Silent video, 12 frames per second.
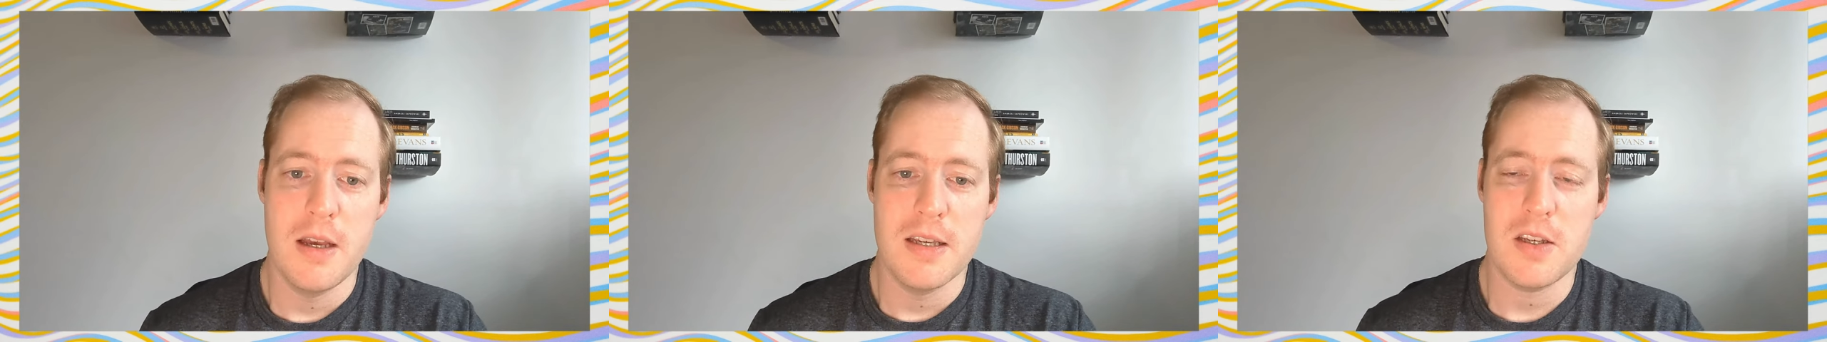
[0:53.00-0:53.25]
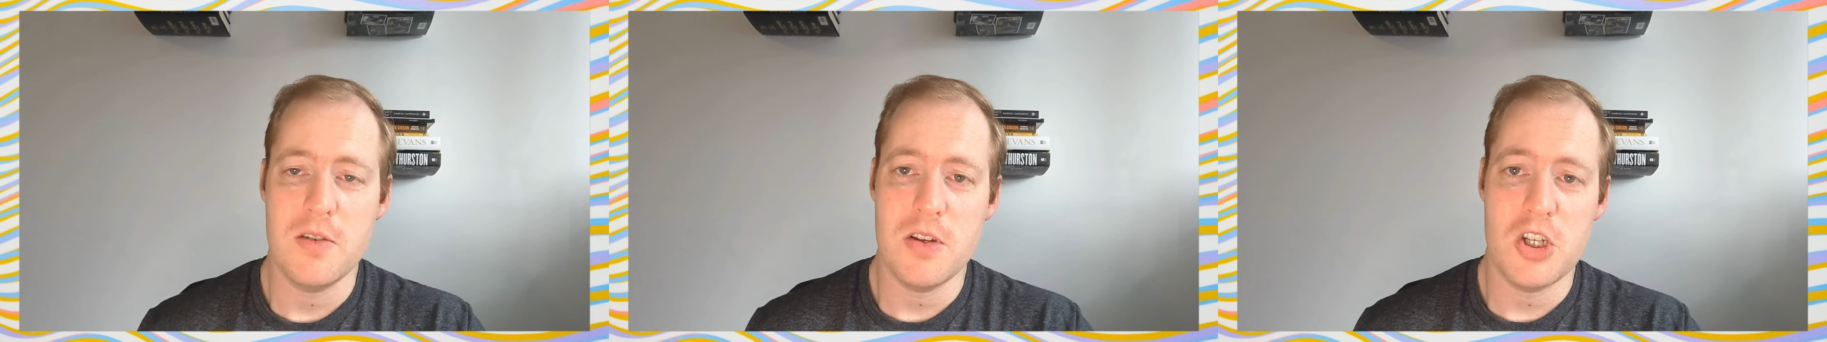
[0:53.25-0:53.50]

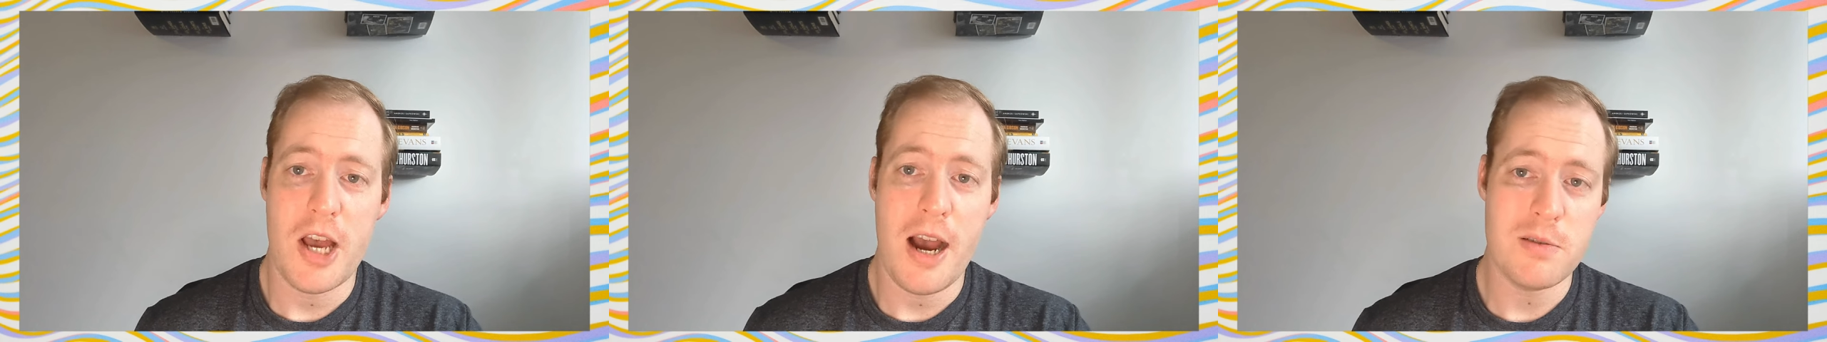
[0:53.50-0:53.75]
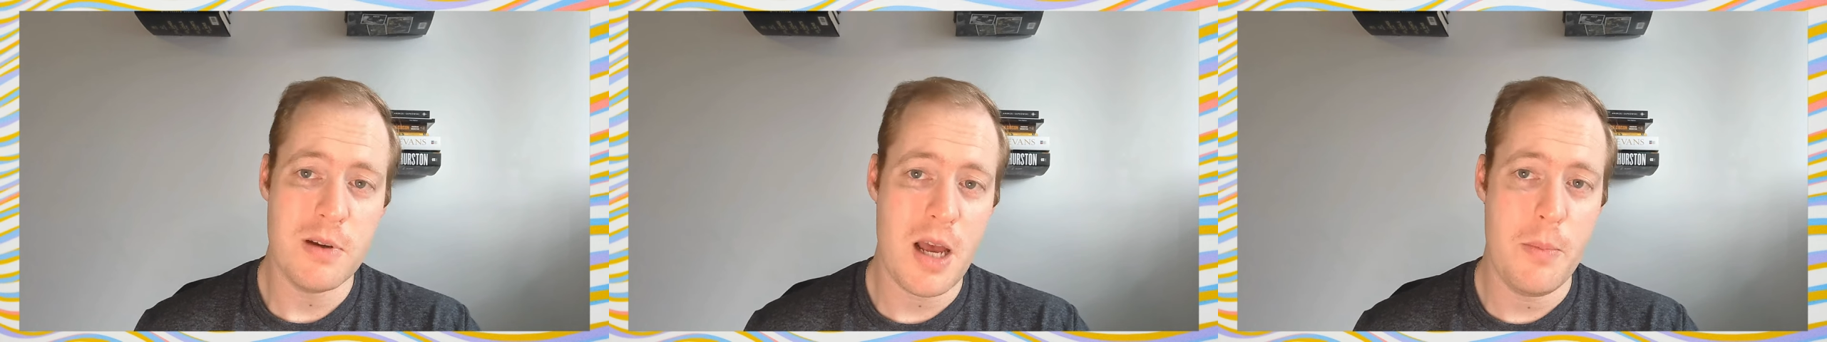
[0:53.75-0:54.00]
So the
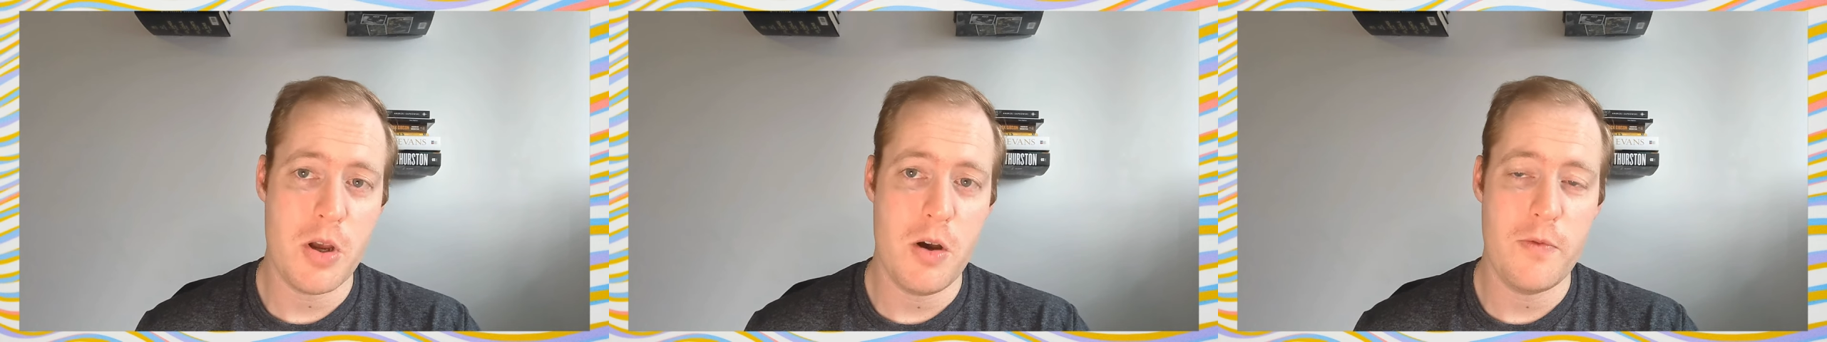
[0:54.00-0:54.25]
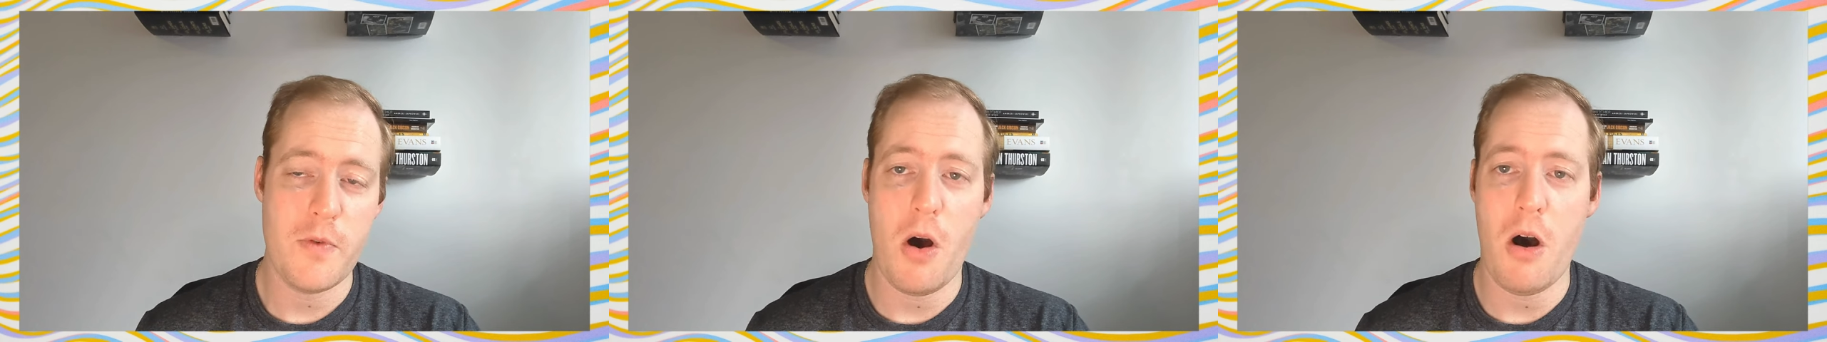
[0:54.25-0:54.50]
Sharks were coming
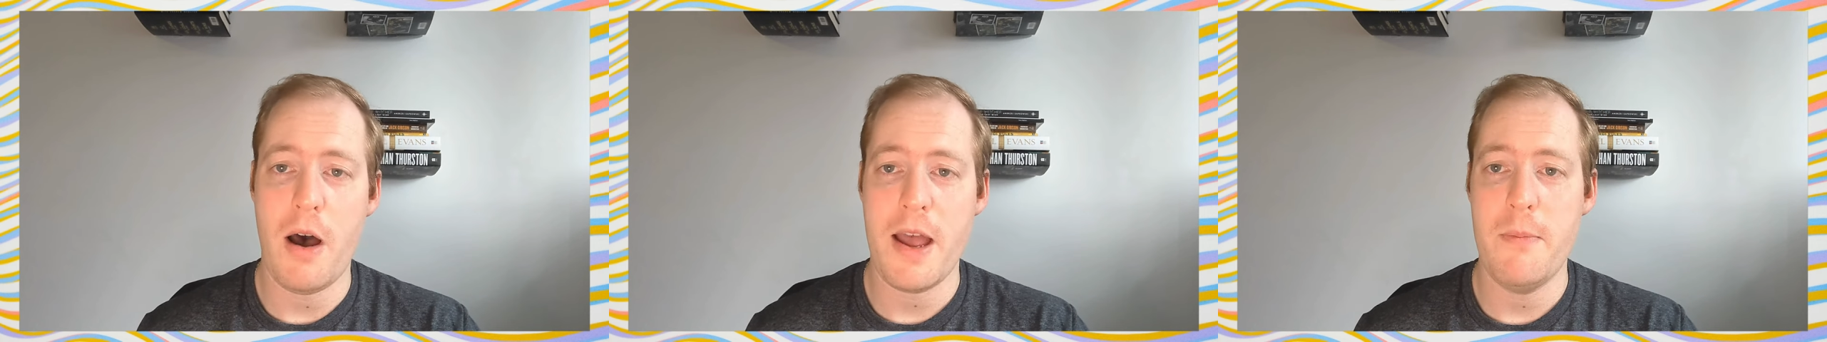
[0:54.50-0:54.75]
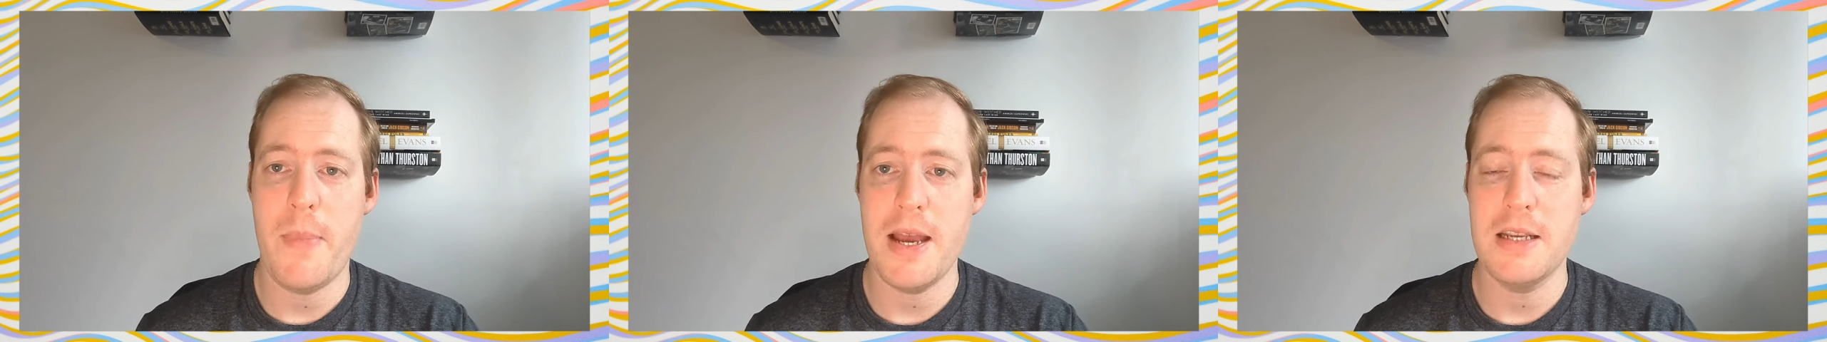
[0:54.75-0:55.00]
off a higher
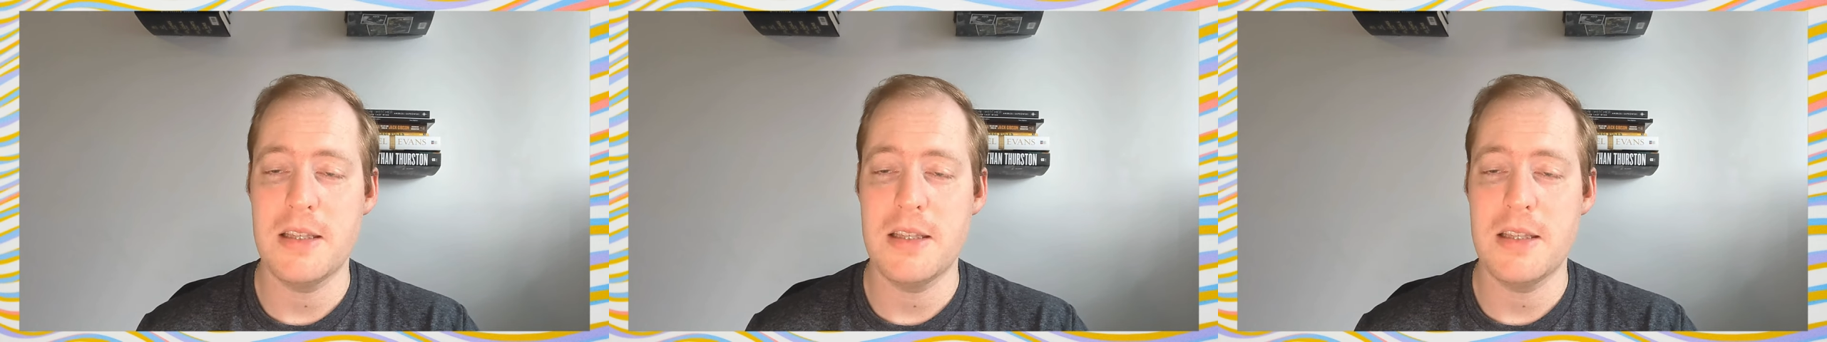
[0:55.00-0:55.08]
base